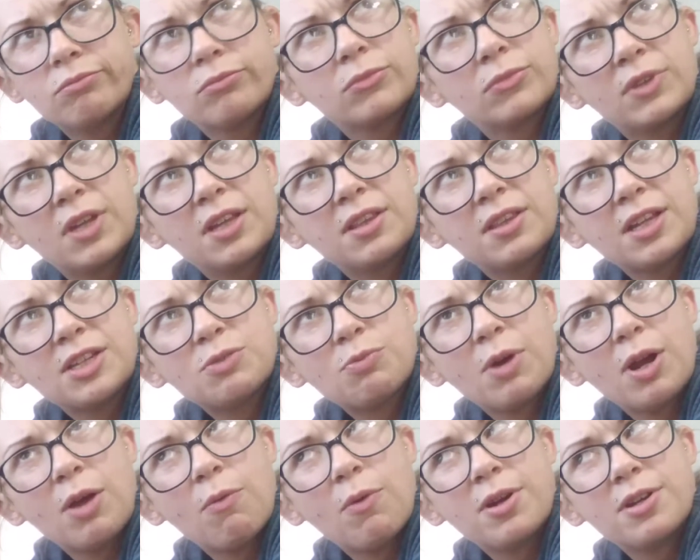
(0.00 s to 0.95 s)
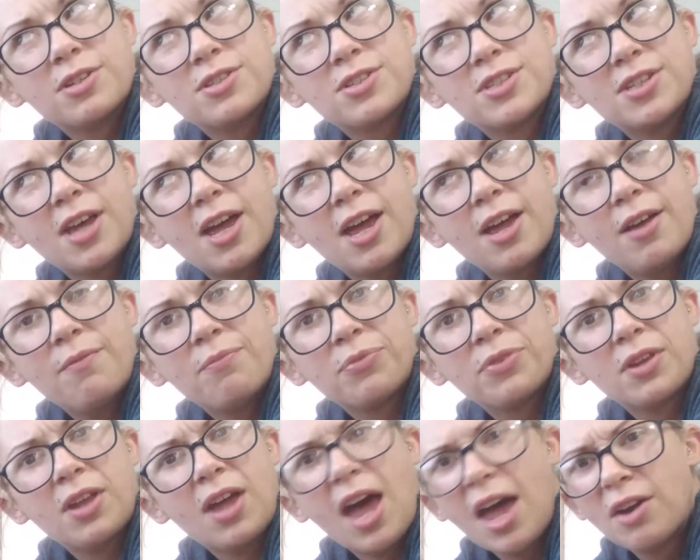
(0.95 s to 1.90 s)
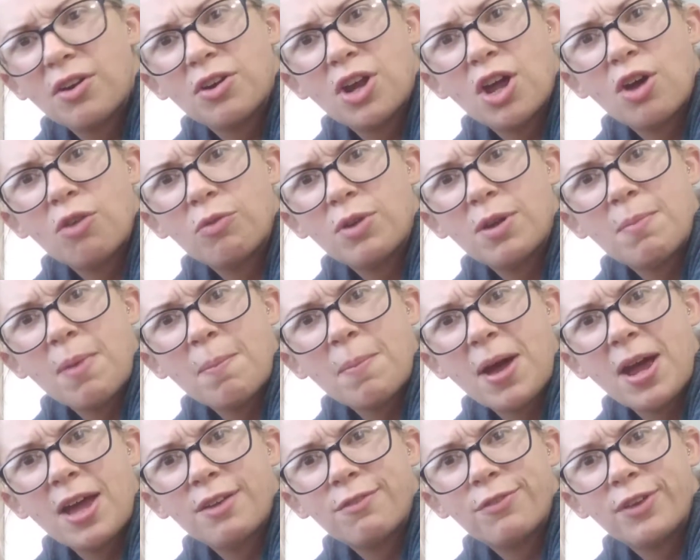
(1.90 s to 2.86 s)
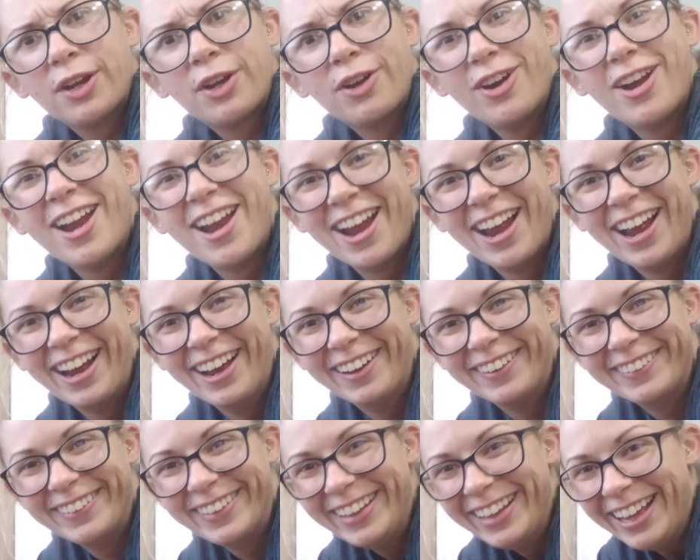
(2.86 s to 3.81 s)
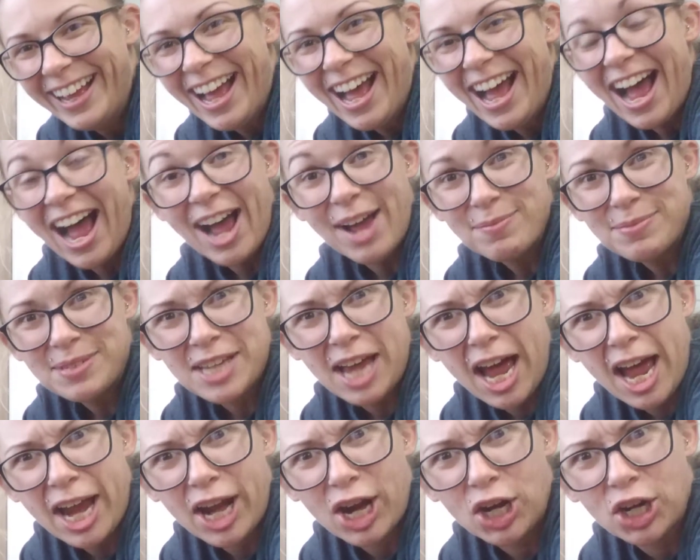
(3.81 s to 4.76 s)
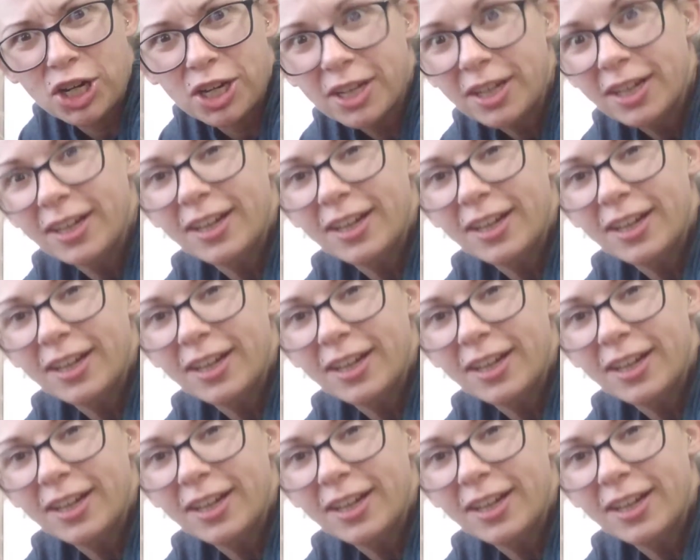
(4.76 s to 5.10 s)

I think that's what I wanted to say. I don't know, read my mind, figure it out. I'm tired.